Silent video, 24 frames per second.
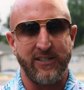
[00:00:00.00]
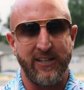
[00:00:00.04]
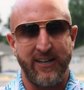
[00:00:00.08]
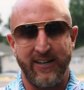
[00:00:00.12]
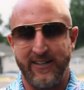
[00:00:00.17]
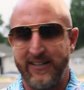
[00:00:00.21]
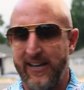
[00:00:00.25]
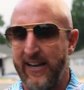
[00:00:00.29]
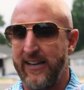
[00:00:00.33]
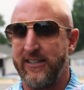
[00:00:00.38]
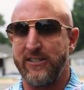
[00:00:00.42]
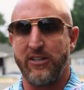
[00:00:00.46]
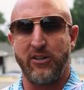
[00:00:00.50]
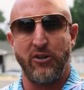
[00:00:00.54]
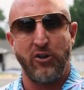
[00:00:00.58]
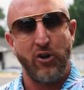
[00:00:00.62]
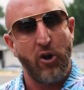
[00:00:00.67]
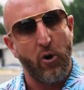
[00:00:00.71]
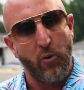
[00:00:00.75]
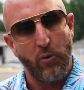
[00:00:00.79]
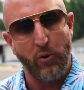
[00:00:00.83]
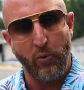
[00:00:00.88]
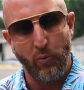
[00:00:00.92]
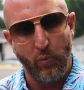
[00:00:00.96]
and it takes
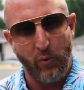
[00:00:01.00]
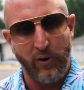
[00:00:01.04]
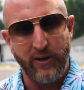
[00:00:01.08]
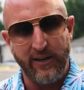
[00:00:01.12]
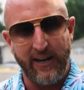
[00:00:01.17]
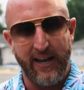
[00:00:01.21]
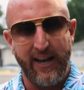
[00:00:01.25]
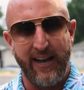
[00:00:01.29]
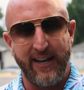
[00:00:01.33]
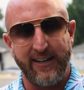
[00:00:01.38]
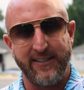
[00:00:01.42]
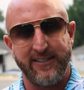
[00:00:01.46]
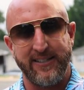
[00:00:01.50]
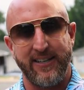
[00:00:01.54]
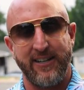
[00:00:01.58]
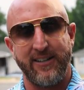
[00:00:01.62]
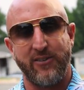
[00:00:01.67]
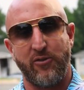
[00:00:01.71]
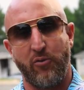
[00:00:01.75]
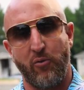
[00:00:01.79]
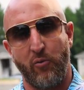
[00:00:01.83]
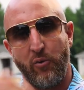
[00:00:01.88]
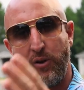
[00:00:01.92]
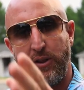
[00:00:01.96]
knowing when to exit
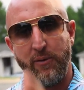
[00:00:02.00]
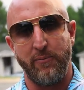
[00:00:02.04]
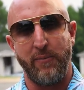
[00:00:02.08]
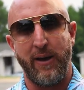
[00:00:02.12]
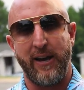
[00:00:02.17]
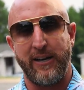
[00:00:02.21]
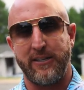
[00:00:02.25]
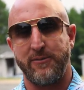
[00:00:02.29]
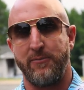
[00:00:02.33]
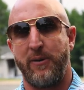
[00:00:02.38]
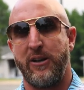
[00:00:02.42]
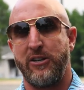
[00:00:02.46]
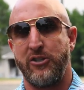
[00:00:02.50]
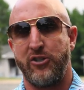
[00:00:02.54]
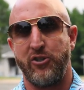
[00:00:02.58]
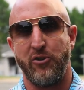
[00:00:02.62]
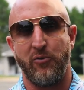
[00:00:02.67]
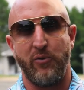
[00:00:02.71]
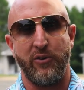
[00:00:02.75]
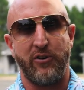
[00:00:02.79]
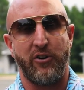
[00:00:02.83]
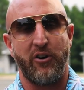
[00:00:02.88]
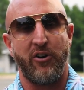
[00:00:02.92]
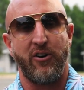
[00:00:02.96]
to really maximize your
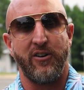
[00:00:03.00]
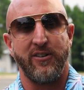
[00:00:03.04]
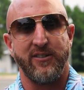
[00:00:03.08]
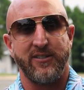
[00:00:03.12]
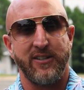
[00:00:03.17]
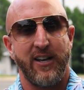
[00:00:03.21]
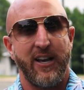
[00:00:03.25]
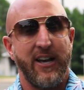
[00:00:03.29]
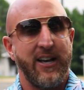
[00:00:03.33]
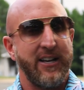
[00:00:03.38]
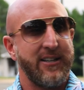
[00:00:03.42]
returns.